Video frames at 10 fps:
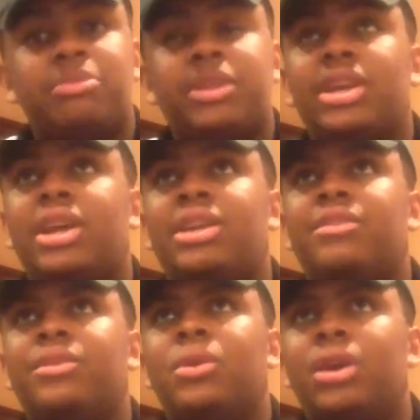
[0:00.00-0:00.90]
begun,
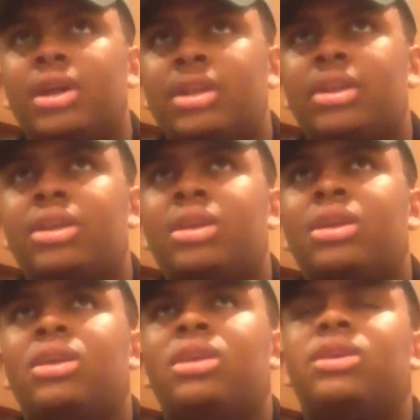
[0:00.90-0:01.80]
everyone.
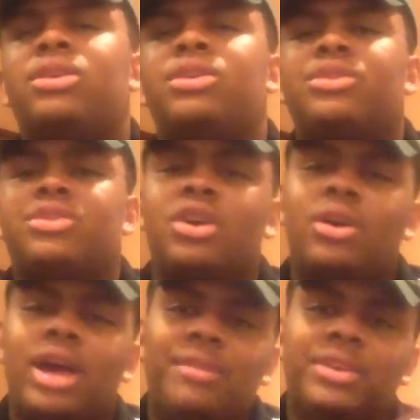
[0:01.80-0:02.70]

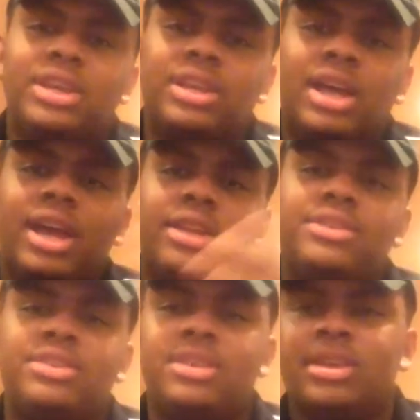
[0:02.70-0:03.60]
So have a good
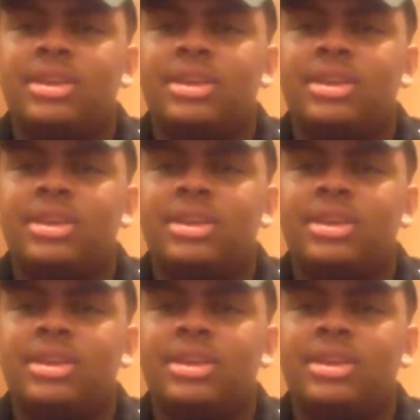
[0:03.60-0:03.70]
night.